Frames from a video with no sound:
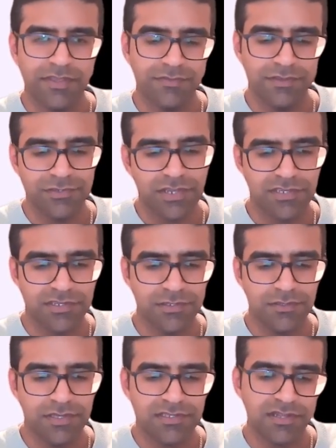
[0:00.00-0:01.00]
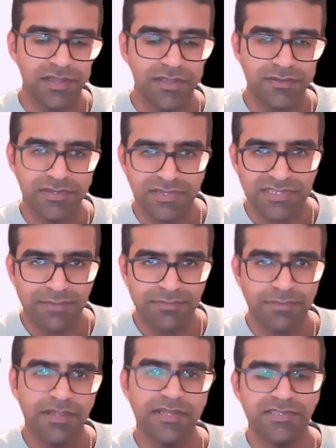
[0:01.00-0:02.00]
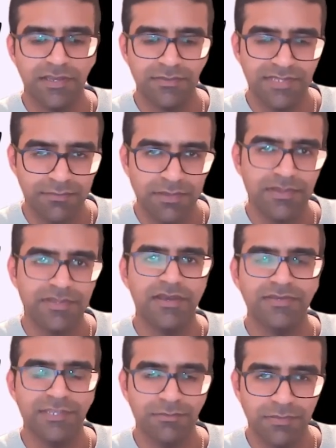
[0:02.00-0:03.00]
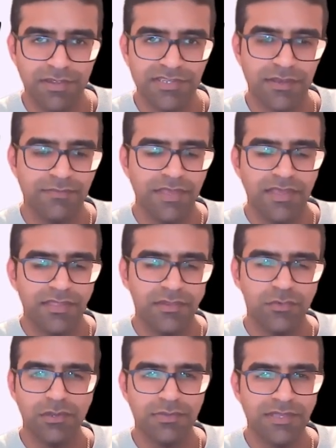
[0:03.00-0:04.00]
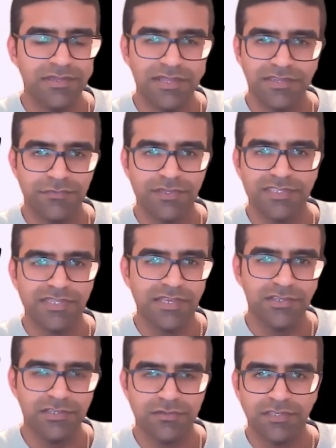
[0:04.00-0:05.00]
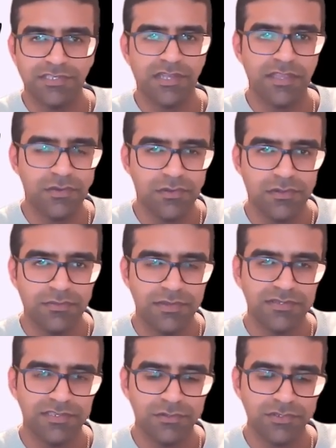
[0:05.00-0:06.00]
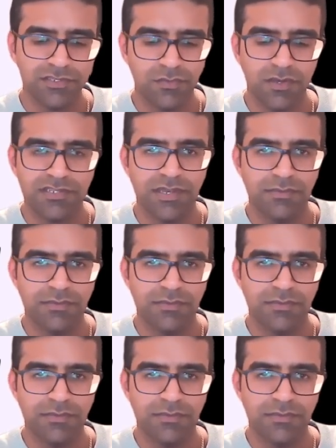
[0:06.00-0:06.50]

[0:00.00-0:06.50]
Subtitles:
If you try to do this like 10 people at a time, 10 people at a time, 10 people at a time, they're all going to be in like different stages of the cycle because it's not just a one